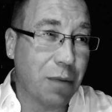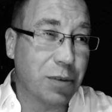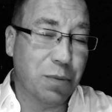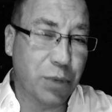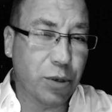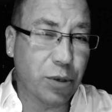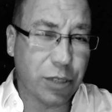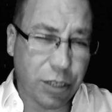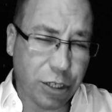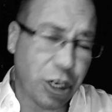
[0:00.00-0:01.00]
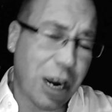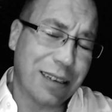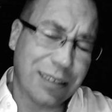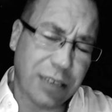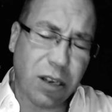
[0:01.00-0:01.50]
I was abused as a
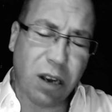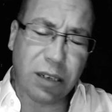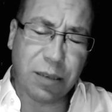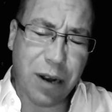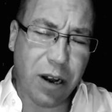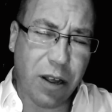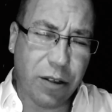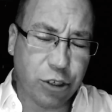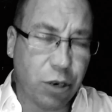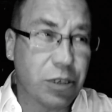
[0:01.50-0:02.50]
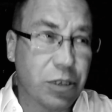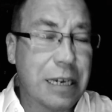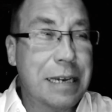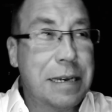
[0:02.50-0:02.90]
child, as I talked about on other shows.